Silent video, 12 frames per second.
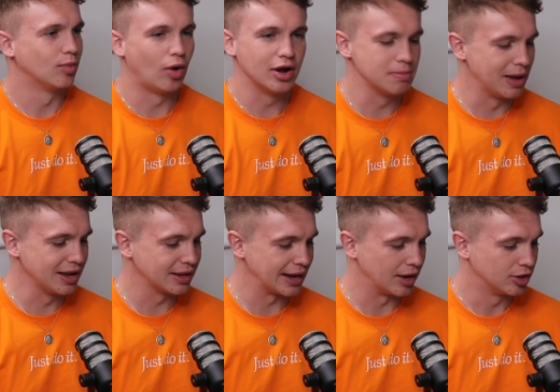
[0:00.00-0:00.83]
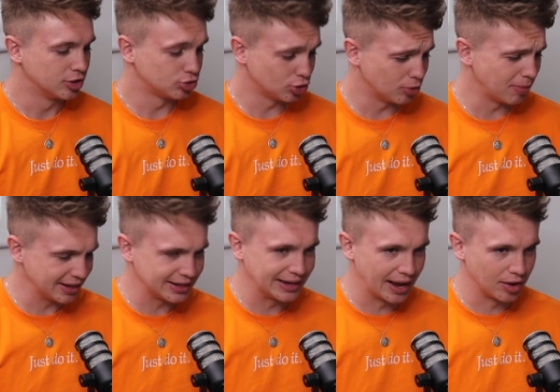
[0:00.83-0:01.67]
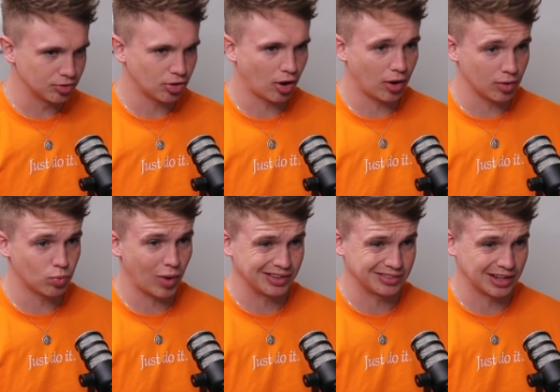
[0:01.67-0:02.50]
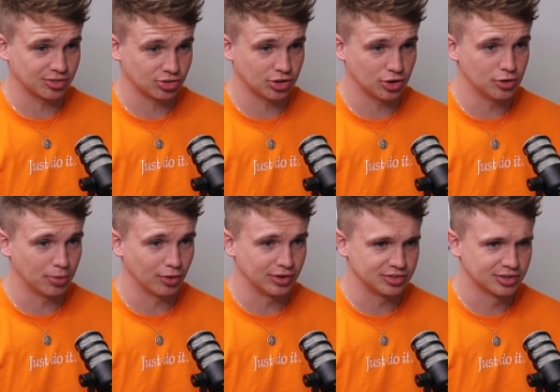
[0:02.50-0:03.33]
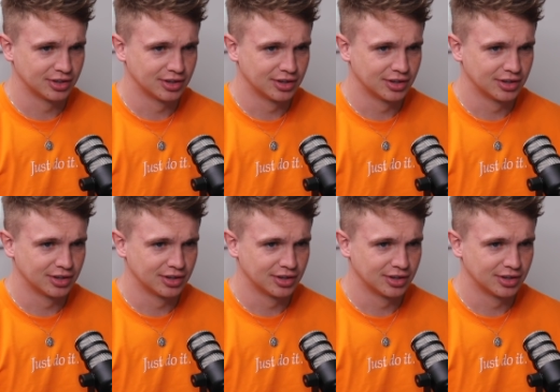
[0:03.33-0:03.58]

Why are you making out? So you're making out that I wank next to you boys.